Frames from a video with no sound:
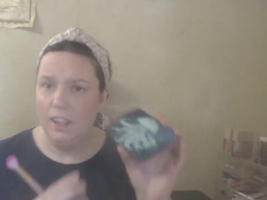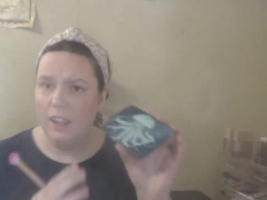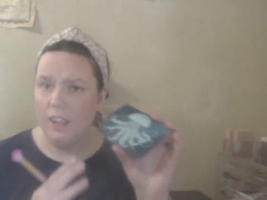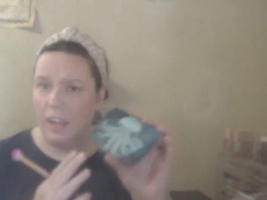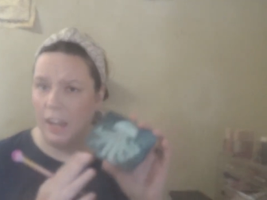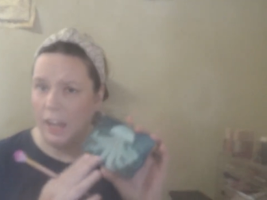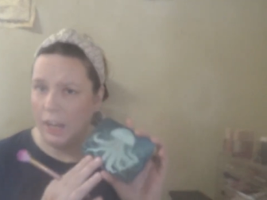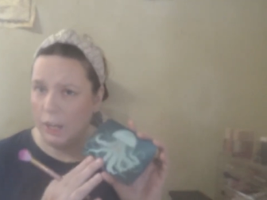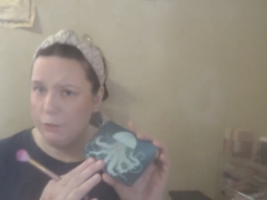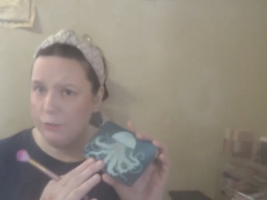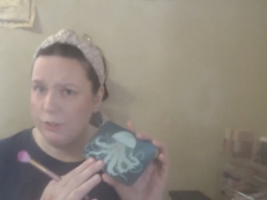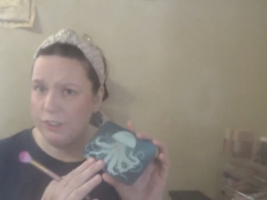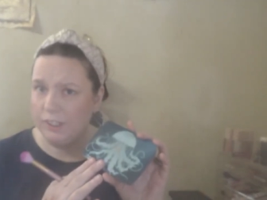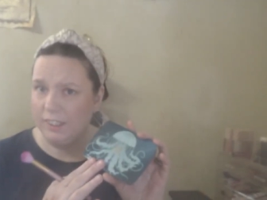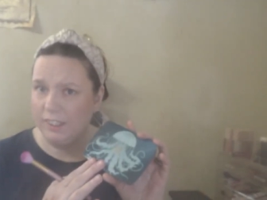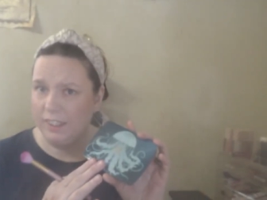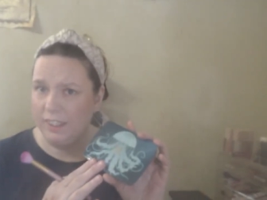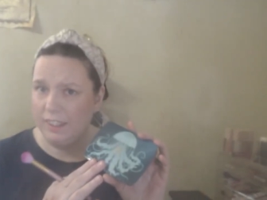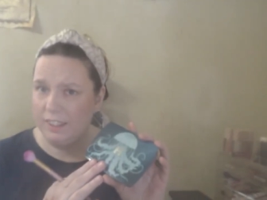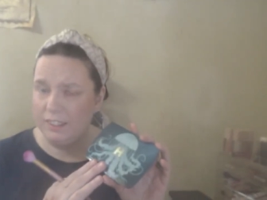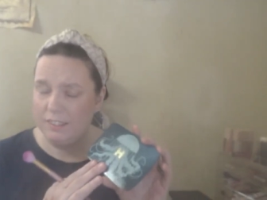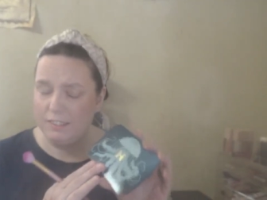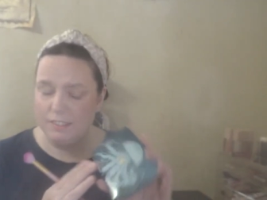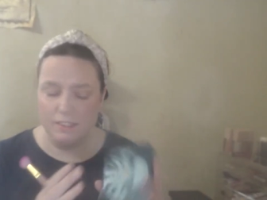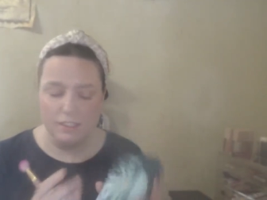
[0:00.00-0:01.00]

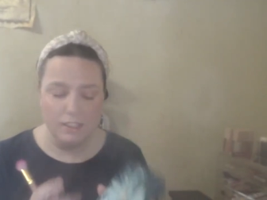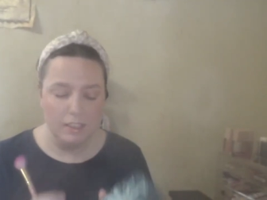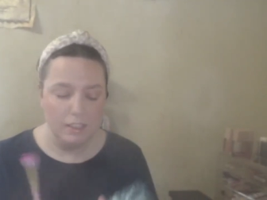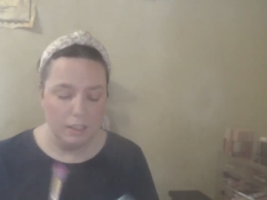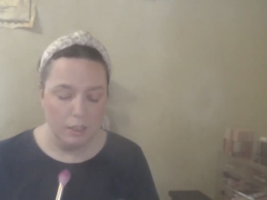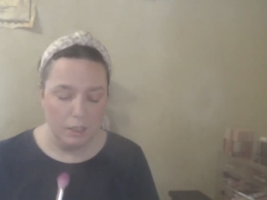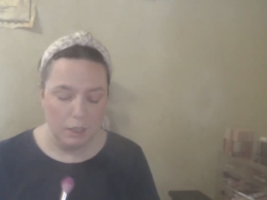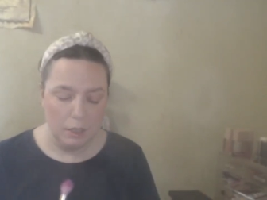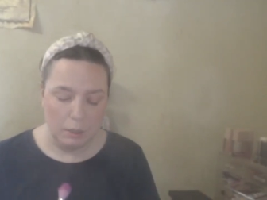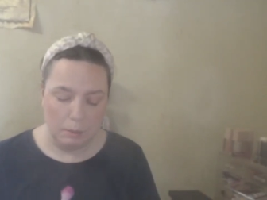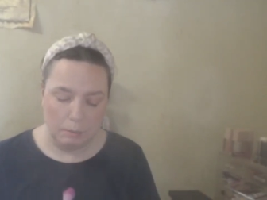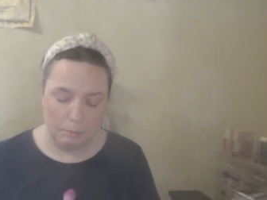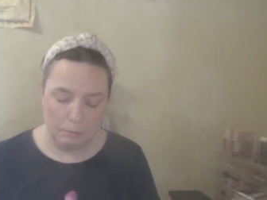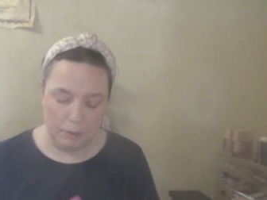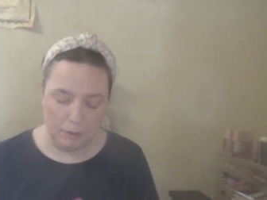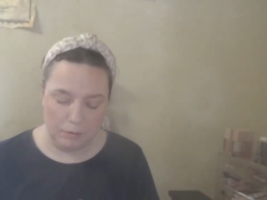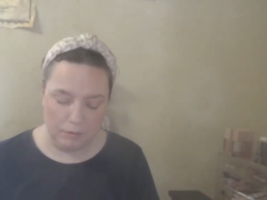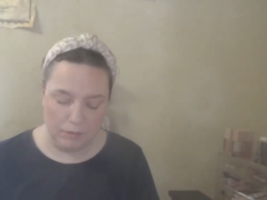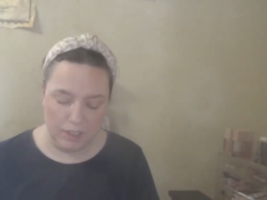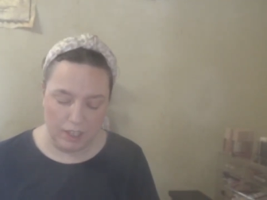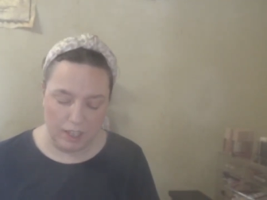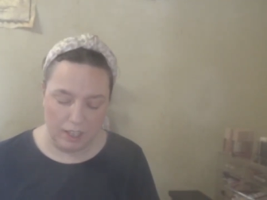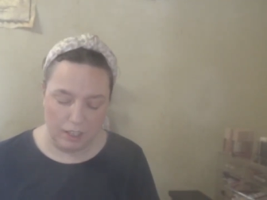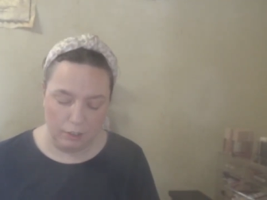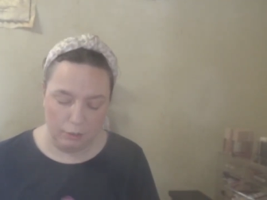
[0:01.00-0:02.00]
Hourglass, but if
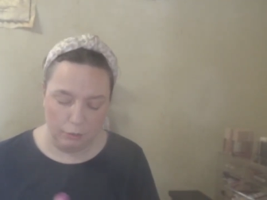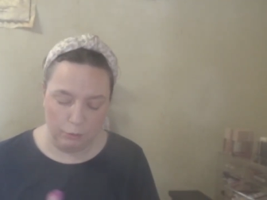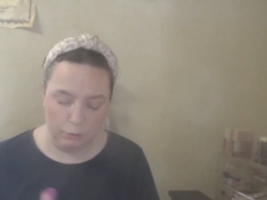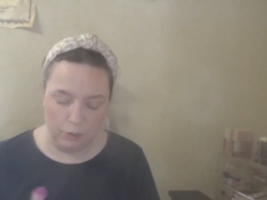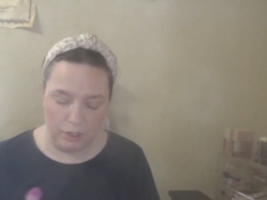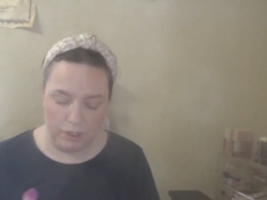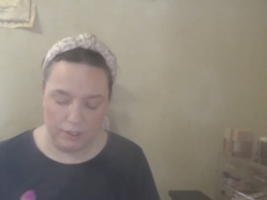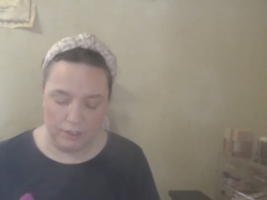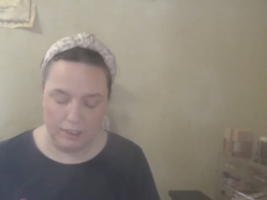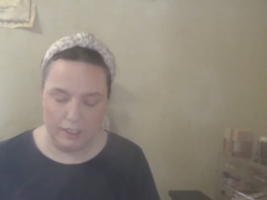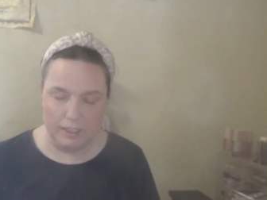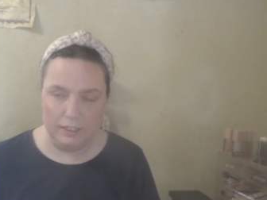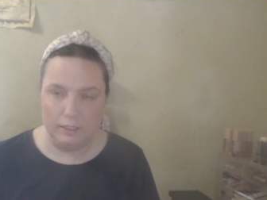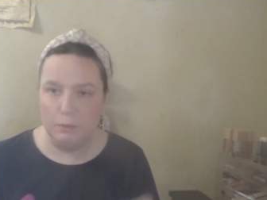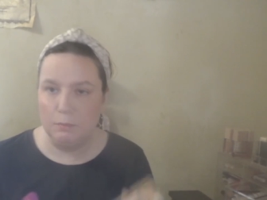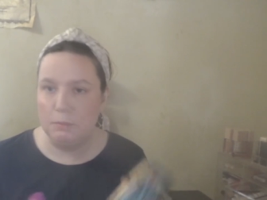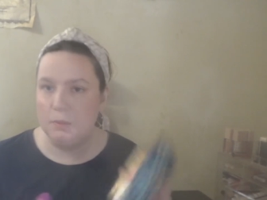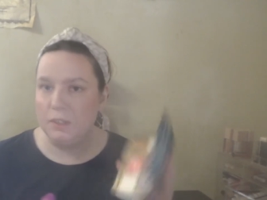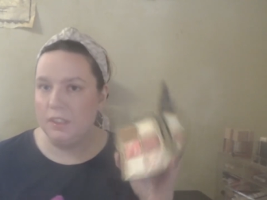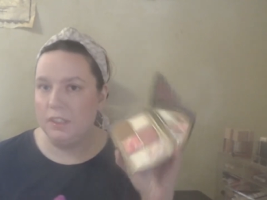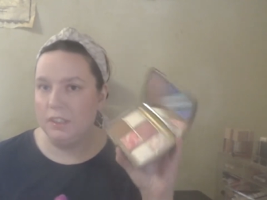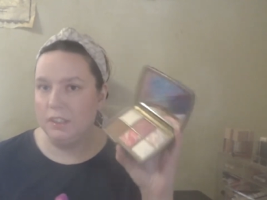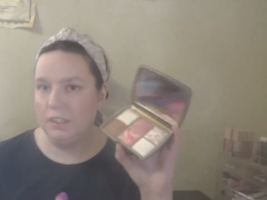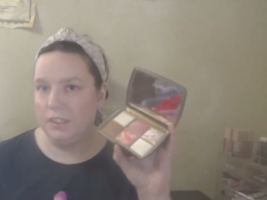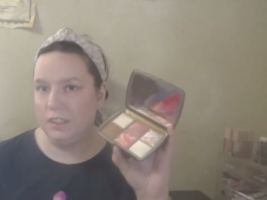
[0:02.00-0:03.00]
you guys want the
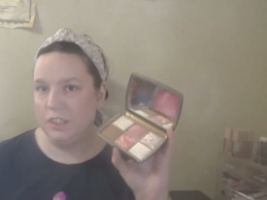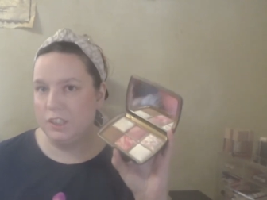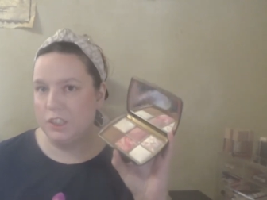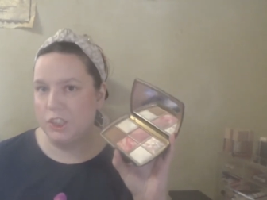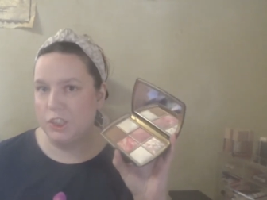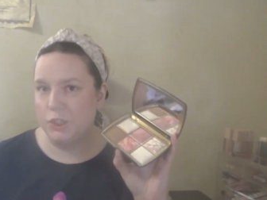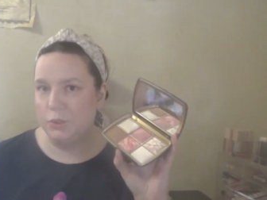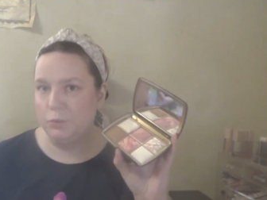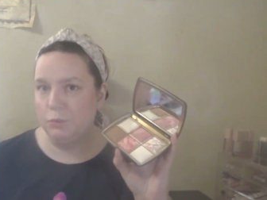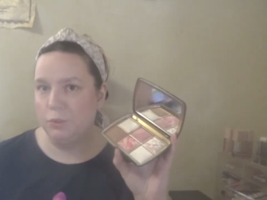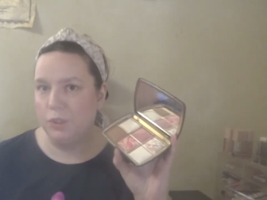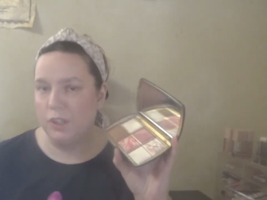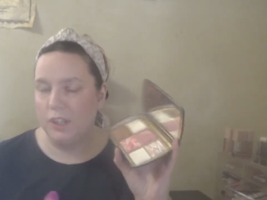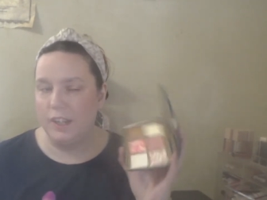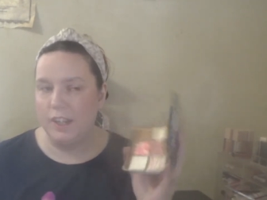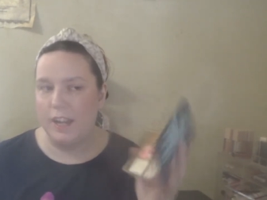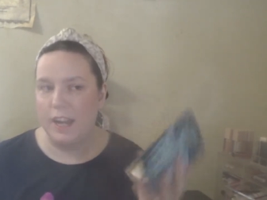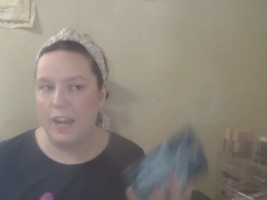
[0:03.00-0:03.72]
limited edition one,